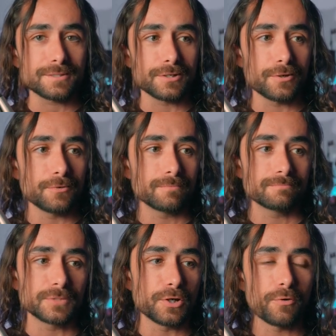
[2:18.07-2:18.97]

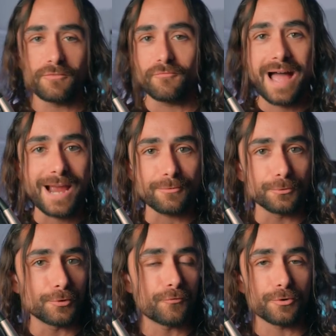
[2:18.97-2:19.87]
going
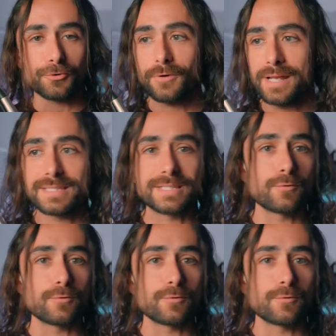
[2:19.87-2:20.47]
viral over crazy,